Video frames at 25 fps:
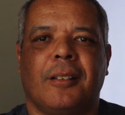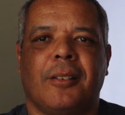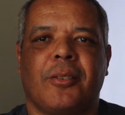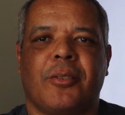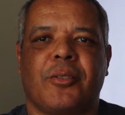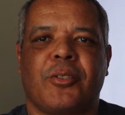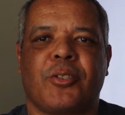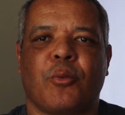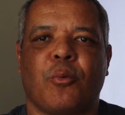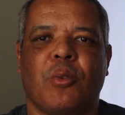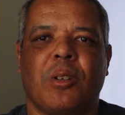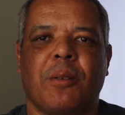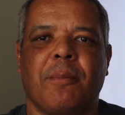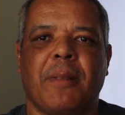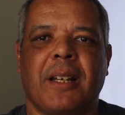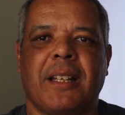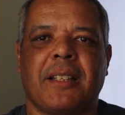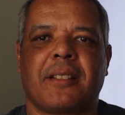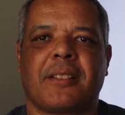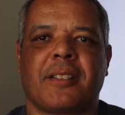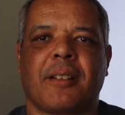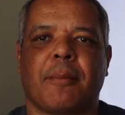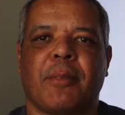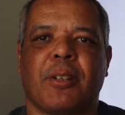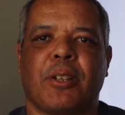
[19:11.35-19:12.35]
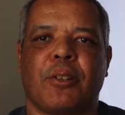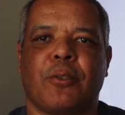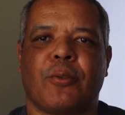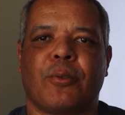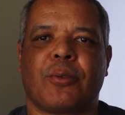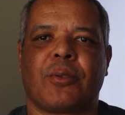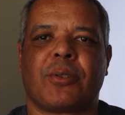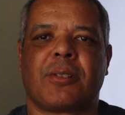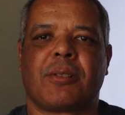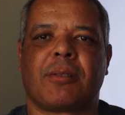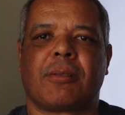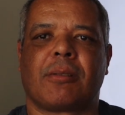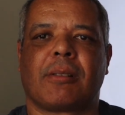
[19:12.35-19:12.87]
So what might some of
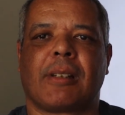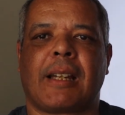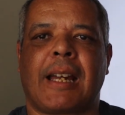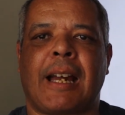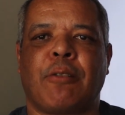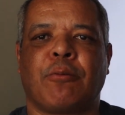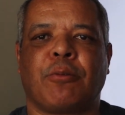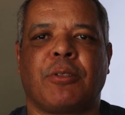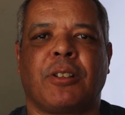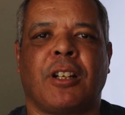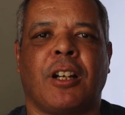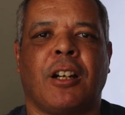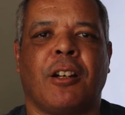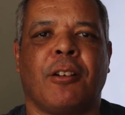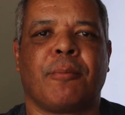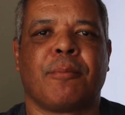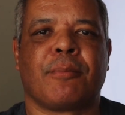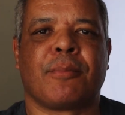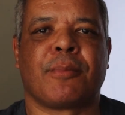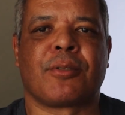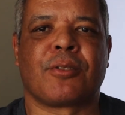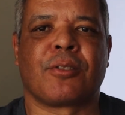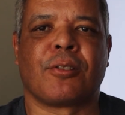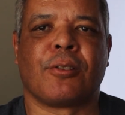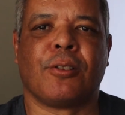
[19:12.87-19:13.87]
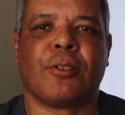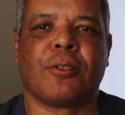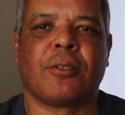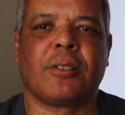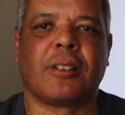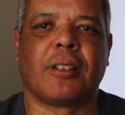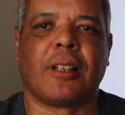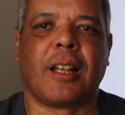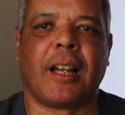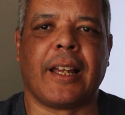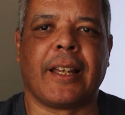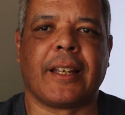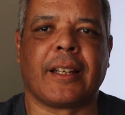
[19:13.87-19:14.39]
those outcomes look
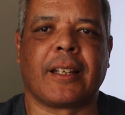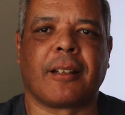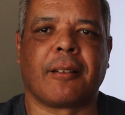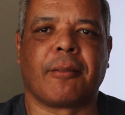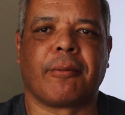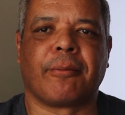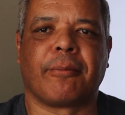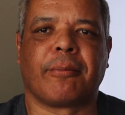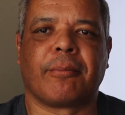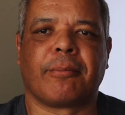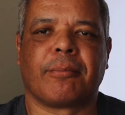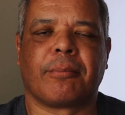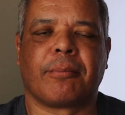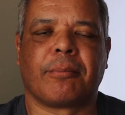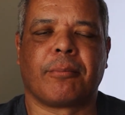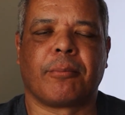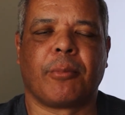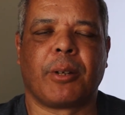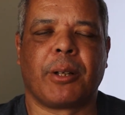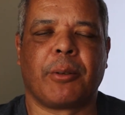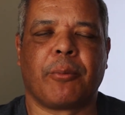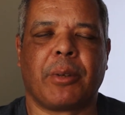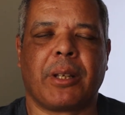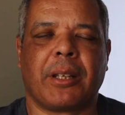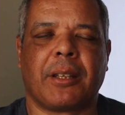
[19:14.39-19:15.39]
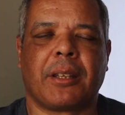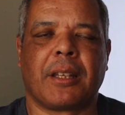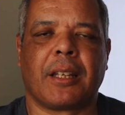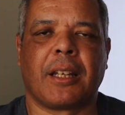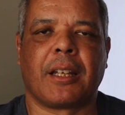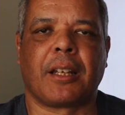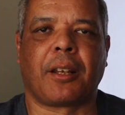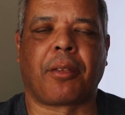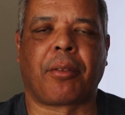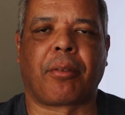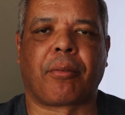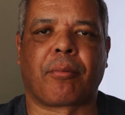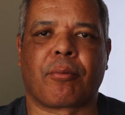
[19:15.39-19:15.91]
like when we
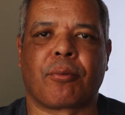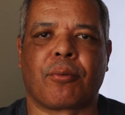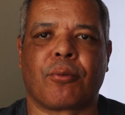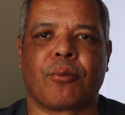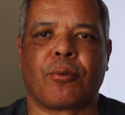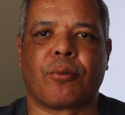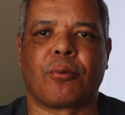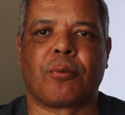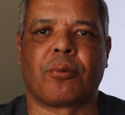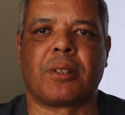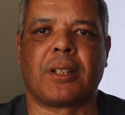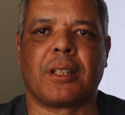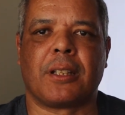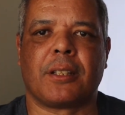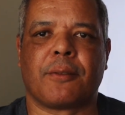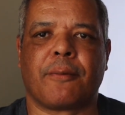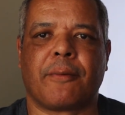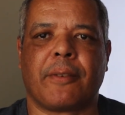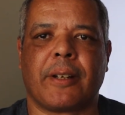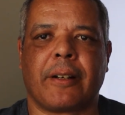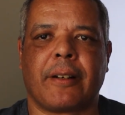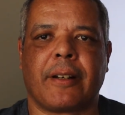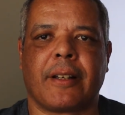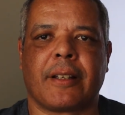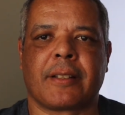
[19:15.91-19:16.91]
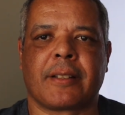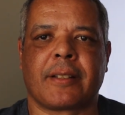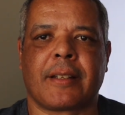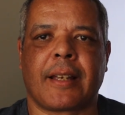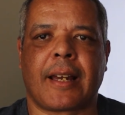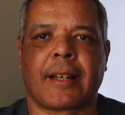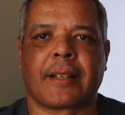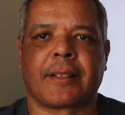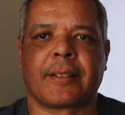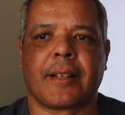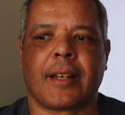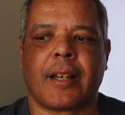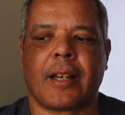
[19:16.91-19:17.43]
think through these various
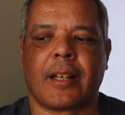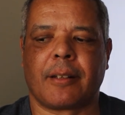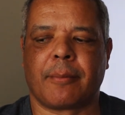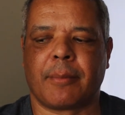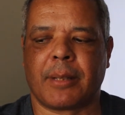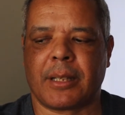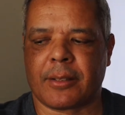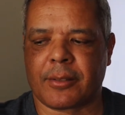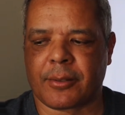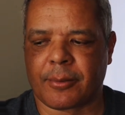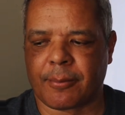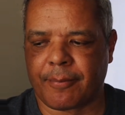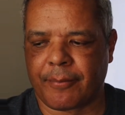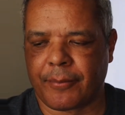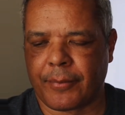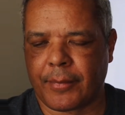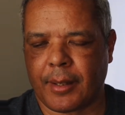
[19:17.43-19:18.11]
taxonomies?